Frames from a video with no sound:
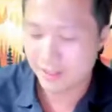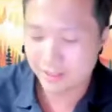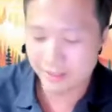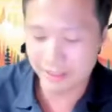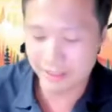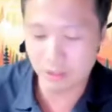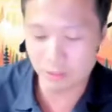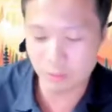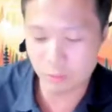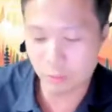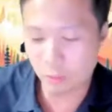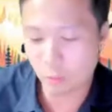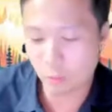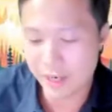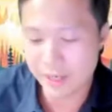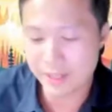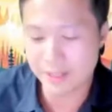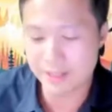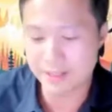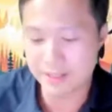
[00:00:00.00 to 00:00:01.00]
Now,
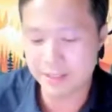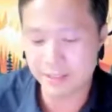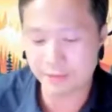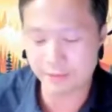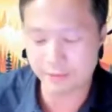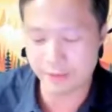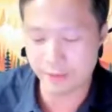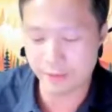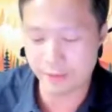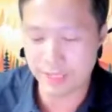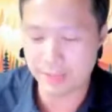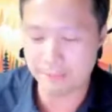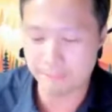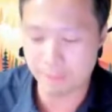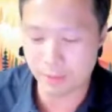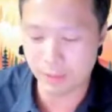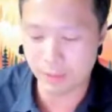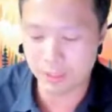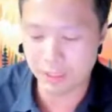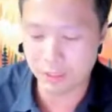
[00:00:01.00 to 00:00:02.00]
why is it very
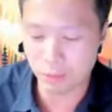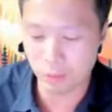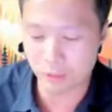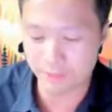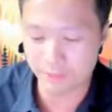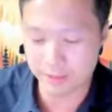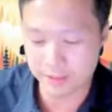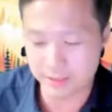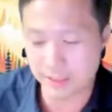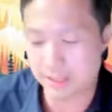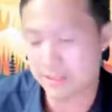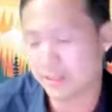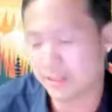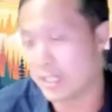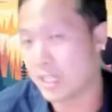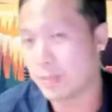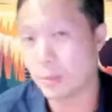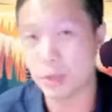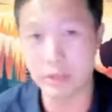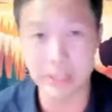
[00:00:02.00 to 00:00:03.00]
important to have a
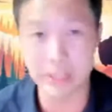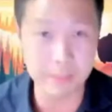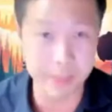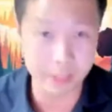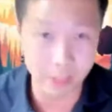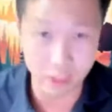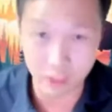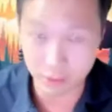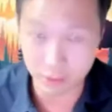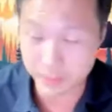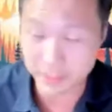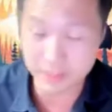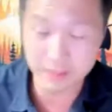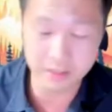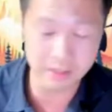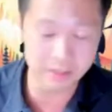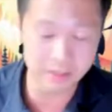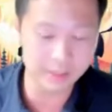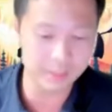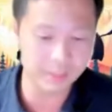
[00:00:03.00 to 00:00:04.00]
sustainable game economy?
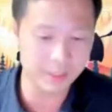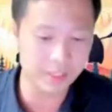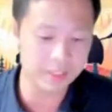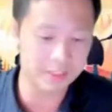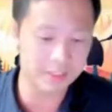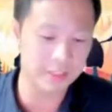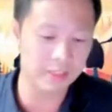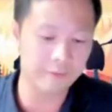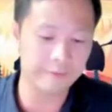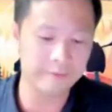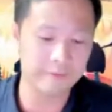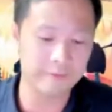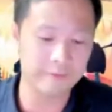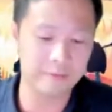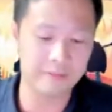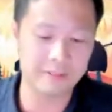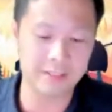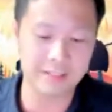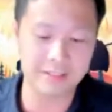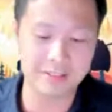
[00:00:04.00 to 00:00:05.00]
You see, because if
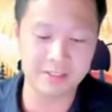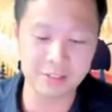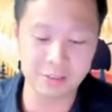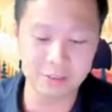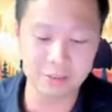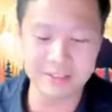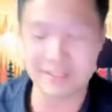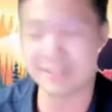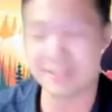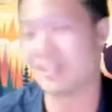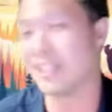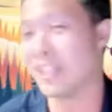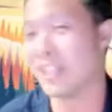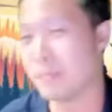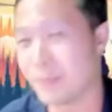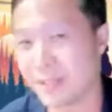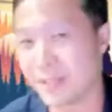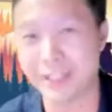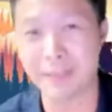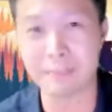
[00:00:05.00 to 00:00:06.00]
there's no
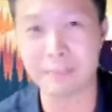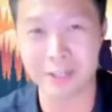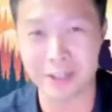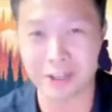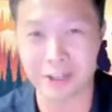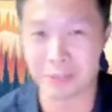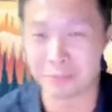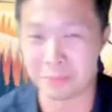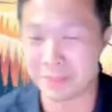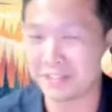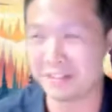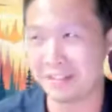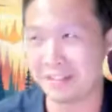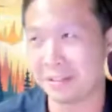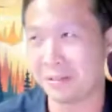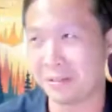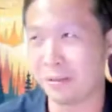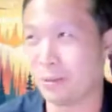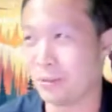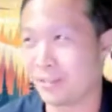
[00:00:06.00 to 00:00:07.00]
sustainable game economy,
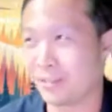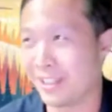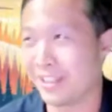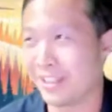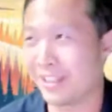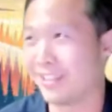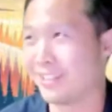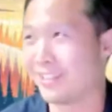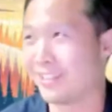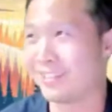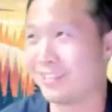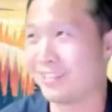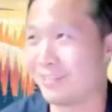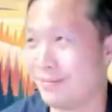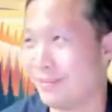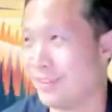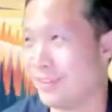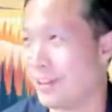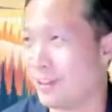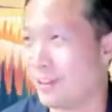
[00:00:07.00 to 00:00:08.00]
the whole thing, it's,
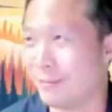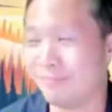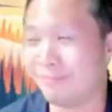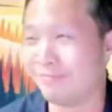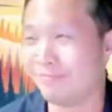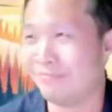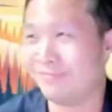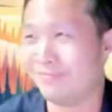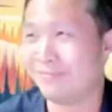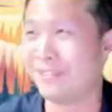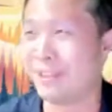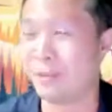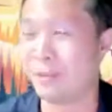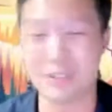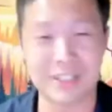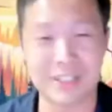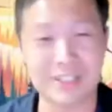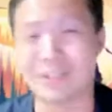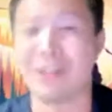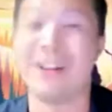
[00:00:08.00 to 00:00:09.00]
you know, it
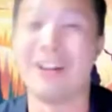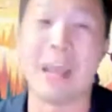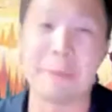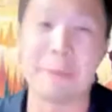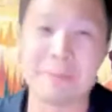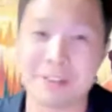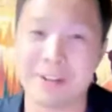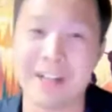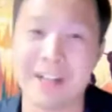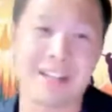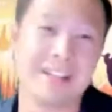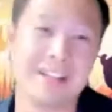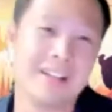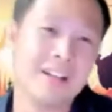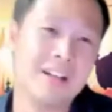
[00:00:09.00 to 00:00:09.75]
will just collapse, right?